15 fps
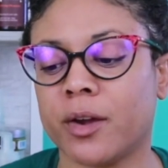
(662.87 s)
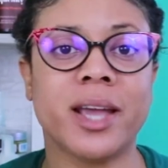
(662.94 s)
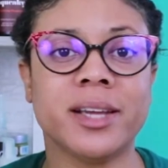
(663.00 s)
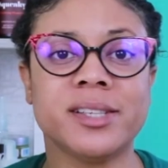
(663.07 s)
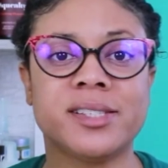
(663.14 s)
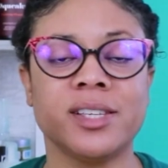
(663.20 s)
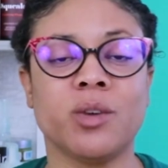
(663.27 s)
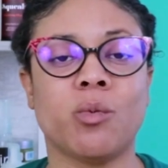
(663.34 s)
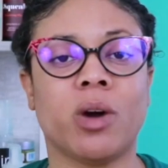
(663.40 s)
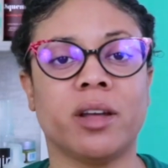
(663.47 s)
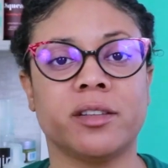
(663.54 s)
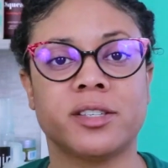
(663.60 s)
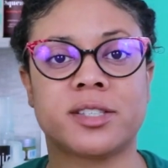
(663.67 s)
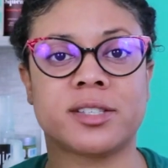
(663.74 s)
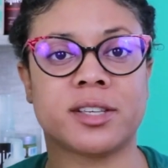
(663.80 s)
I can see why
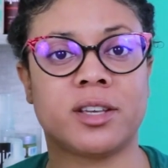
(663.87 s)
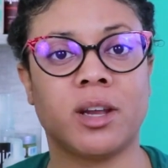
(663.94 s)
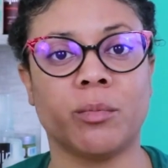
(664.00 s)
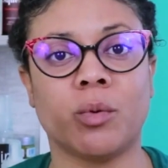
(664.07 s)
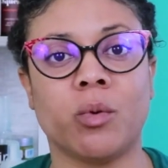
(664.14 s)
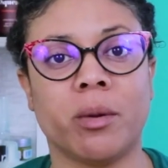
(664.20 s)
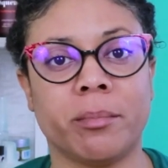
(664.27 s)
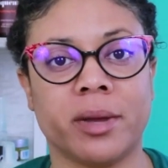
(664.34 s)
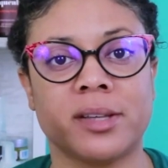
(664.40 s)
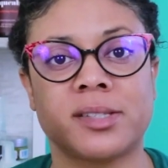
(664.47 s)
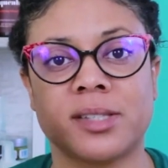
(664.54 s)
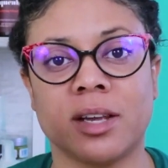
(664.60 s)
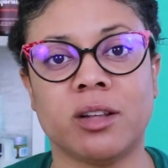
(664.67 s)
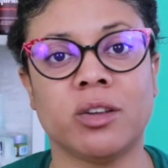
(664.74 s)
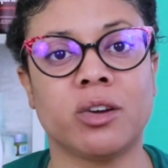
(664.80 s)
this is a number one
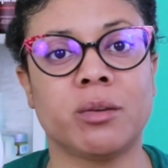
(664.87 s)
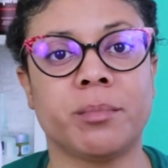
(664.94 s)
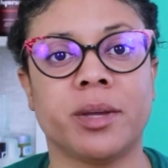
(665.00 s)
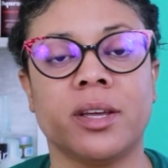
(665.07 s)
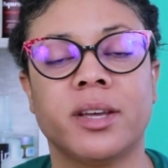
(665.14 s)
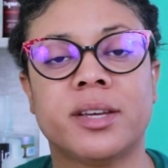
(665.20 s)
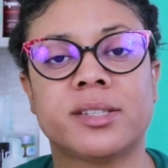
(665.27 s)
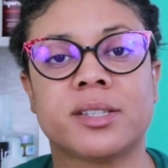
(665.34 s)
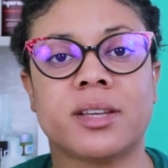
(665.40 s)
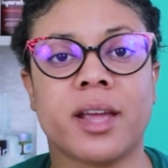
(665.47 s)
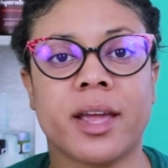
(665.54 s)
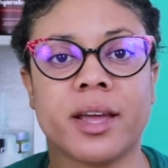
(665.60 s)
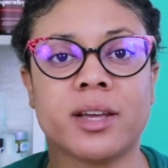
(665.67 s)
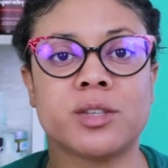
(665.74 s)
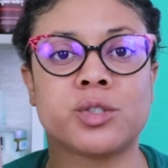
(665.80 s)
bestseller because it
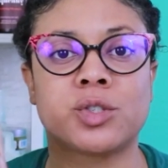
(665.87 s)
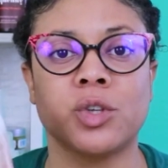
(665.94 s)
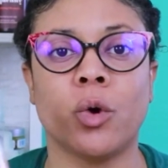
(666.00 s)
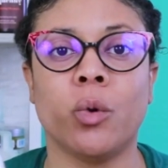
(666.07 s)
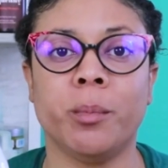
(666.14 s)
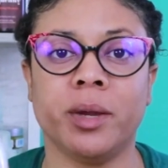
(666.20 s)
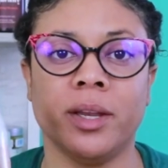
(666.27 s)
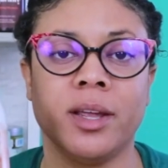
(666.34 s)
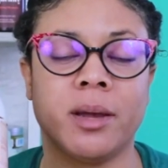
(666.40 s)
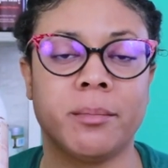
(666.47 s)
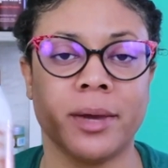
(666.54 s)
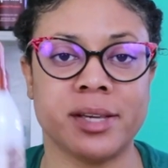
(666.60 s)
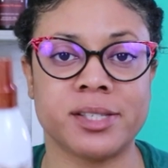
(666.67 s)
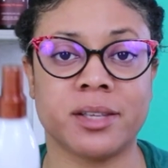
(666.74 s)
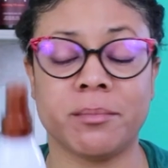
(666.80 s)
has so many
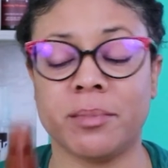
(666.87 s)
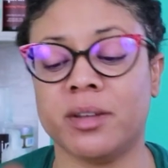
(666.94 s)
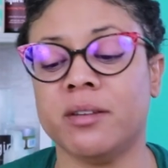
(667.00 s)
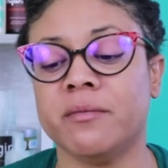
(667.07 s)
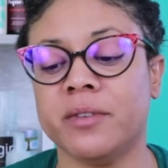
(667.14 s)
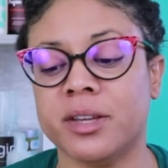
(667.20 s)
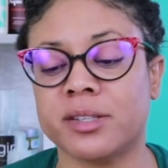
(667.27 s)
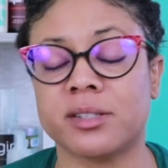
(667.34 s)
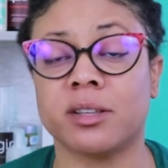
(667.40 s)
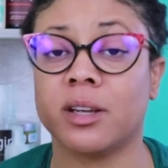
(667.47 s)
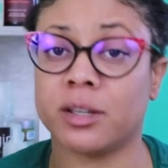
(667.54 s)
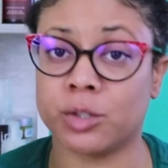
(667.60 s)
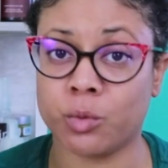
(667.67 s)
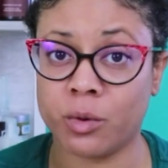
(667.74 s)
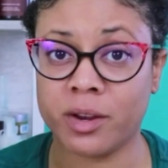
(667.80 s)
amazing benefits,
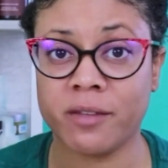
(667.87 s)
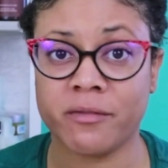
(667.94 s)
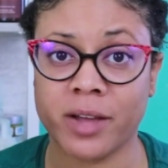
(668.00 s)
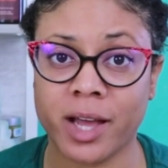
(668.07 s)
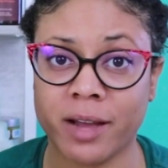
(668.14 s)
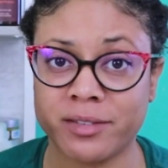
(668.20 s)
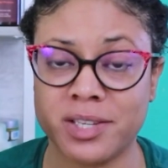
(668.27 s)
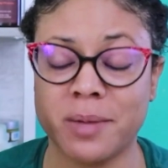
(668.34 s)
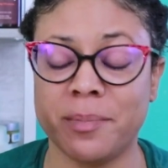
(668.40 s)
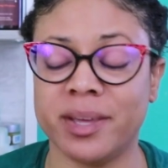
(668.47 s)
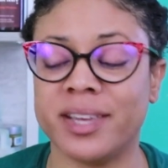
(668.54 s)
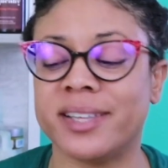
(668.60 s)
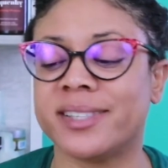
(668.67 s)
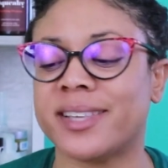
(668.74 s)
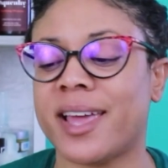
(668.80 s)
25 to be
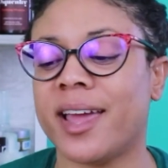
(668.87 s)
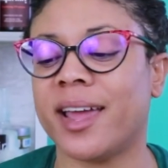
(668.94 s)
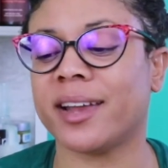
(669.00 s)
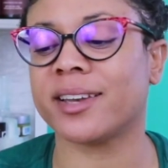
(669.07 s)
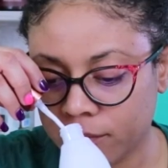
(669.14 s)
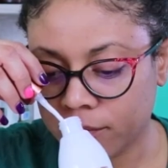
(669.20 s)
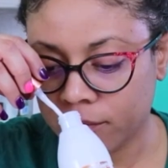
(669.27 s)
exact.